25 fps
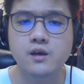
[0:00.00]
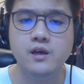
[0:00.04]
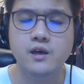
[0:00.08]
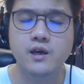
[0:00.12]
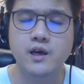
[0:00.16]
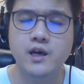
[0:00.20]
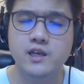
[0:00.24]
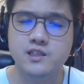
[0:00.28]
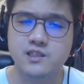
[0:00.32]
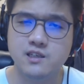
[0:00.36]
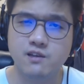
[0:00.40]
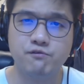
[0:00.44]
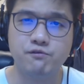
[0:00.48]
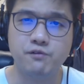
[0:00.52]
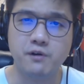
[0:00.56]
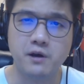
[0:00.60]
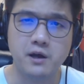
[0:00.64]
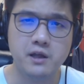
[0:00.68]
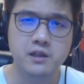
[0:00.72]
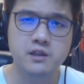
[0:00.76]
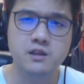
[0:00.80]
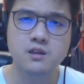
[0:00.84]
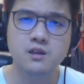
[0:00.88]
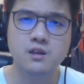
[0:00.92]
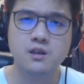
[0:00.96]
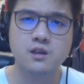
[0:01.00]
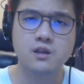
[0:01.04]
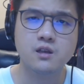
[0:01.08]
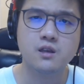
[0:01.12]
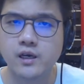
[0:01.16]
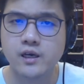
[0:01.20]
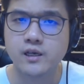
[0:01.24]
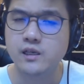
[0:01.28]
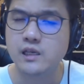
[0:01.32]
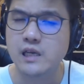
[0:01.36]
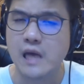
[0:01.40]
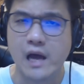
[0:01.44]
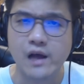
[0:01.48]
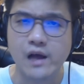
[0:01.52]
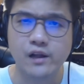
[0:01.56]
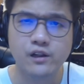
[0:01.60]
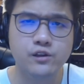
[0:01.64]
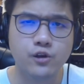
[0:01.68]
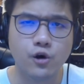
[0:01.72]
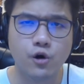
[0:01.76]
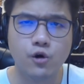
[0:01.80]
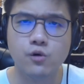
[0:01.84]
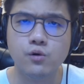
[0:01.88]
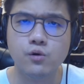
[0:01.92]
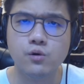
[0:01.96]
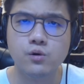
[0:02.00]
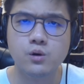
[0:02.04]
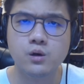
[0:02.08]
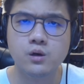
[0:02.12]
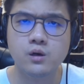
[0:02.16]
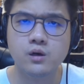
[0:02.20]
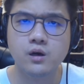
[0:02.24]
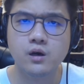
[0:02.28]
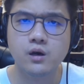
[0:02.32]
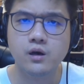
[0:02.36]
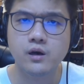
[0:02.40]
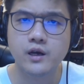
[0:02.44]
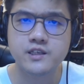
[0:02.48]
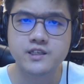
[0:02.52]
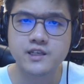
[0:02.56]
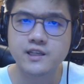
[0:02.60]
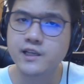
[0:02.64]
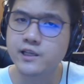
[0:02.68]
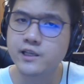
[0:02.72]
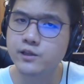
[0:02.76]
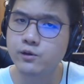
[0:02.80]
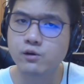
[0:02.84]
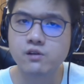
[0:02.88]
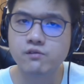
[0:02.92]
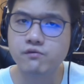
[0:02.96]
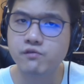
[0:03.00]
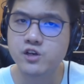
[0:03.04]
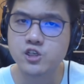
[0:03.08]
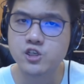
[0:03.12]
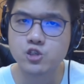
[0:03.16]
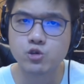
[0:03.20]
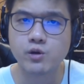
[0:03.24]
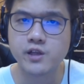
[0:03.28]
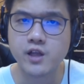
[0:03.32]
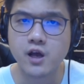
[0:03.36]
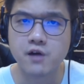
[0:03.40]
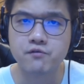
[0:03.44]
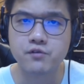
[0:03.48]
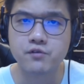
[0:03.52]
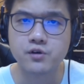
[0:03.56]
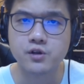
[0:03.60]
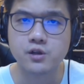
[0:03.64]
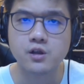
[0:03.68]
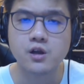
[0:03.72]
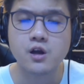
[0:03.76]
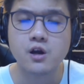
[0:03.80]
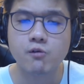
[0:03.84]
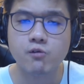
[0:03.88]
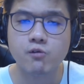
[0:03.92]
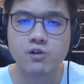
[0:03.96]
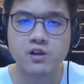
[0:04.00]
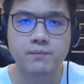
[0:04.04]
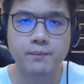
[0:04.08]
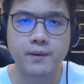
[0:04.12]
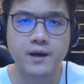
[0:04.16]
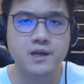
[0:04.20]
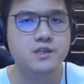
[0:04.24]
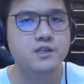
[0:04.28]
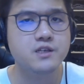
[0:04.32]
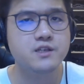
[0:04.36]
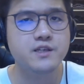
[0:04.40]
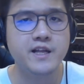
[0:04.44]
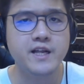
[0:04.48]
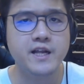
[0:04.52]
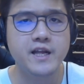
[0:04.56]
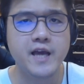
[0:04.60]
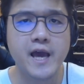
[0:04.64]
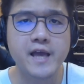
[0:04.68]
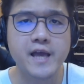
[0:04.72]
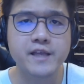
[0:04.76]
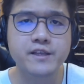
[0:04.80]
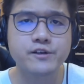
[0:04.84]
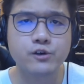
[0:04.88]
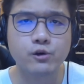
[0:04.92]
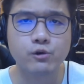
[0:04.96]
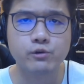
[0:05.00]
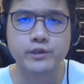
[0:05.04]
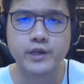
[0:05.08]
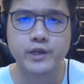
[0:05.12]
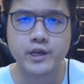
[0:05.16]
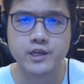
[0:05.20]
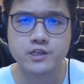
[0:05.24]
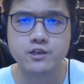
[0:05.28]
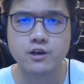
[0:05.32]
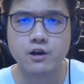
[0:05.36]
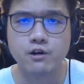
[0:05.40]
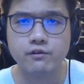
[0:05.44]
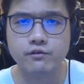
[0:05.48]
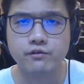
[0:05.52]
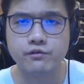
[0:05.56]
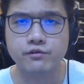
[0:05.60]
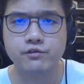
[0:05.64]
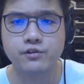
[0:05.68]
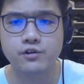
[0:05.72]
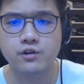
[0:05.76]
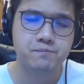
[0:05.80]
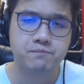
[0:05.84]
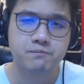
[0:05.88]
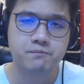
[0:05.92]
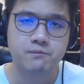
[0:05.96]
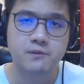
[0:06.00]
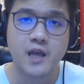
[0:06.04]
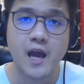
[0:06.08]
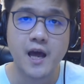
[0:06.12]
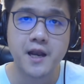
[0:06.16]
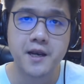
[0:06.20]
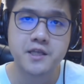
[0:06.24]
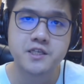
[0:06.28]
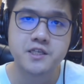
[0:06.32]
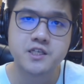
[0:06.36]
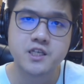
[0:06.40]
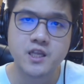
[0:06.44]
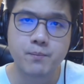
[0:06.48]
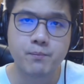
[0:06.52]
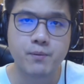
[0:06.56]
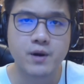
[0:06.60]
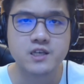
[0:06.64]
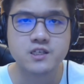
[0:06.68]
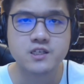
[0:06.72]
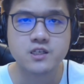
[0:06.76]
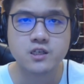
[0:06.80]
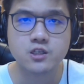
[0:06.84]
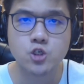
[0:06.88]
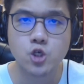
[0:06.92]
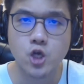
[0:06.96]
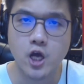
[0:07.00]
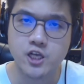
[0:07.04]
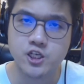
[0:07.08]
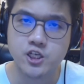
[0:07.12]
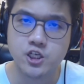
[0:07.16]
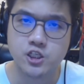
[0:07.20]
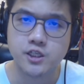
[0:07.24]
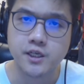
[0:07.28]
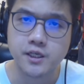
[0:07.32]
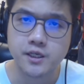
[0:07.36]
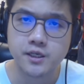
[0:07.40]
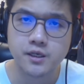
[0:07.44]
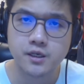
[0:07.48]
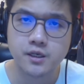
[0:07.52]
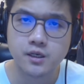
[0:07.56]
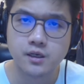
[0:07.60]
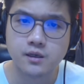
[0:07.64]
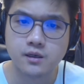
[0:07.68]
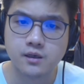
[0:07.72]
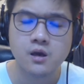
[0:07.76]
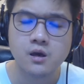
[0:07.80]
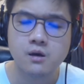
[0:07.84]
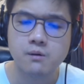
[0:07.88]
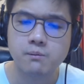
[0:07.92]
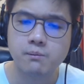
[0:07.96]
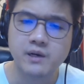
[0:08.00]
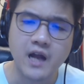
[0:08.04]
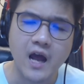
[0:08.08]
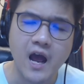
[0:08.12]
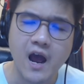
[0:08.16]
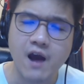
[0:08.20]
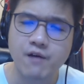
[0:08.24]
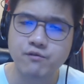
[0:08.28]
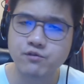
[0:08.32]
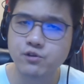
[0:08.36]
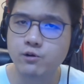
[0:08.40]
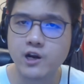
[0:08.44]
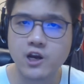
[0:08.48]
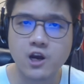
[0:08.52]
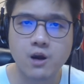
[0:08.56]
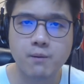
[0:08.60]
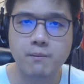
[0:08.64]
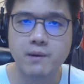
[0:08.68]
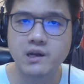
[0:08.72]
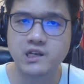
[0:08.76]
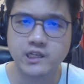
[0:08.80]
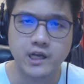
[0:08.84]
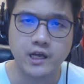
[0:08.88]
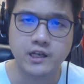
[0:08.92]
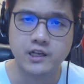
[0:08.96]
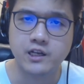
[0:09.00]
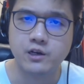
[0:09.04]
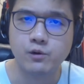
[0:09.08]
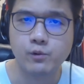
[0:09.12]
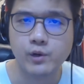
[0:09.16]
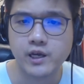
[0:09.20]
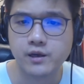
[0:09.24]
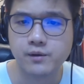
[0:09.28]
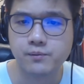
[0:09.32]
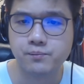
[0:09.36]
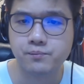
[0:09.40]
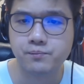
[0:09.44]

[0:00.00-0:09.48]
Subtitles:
Is it fun? Hell no. It's a literal visual novel with puzzles that an 8-year-old could solve. And it's a depressing tragedy, but I have to recommend it anyway.